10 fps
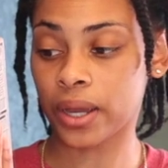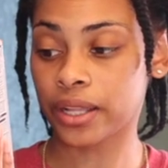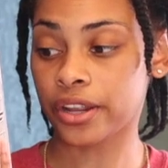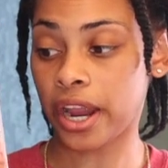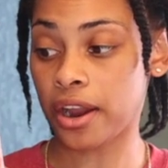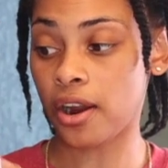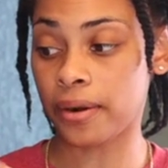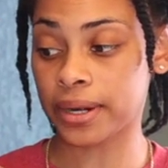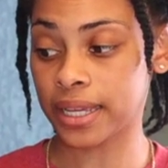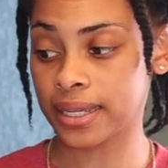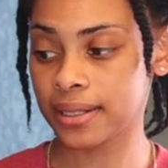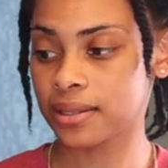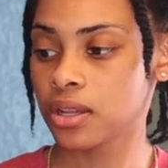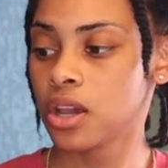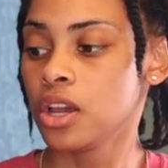what color your hair already
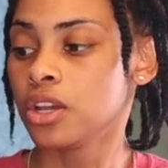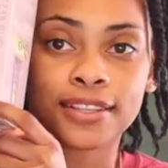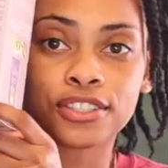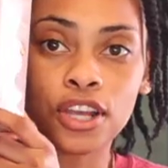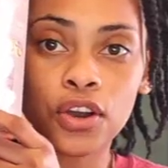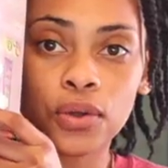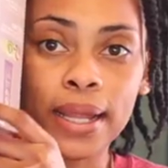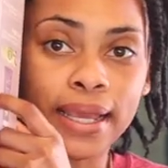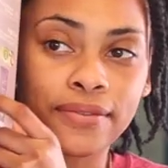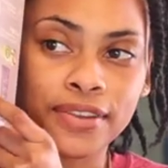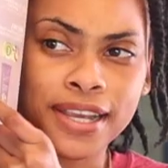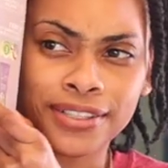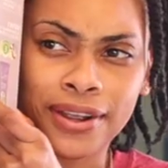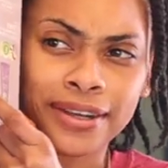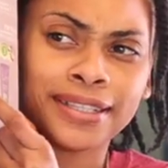is. So like if your hair
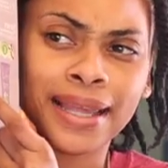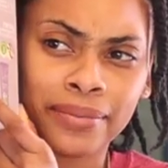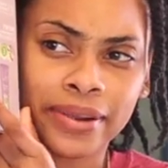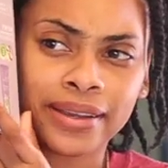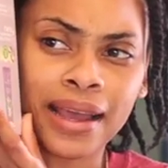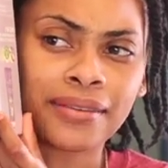is already light brown,